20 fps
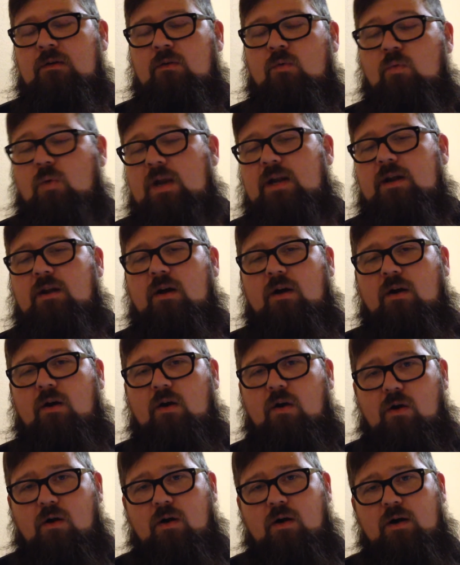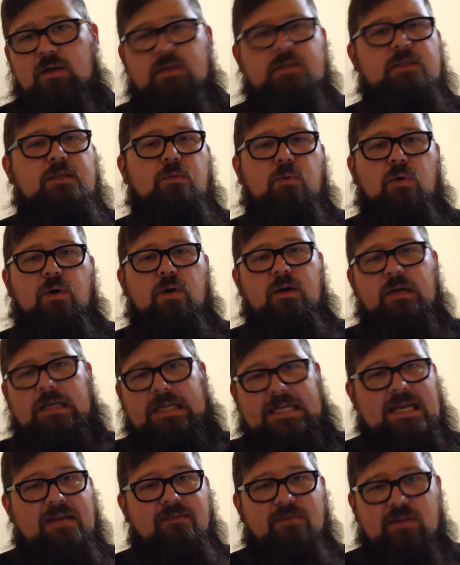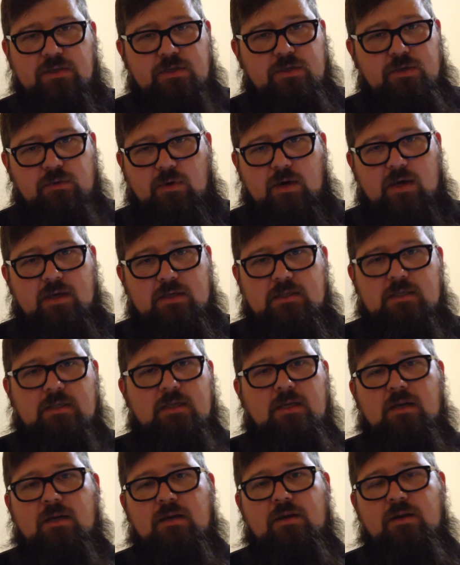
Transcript: written on our hearts were given to us,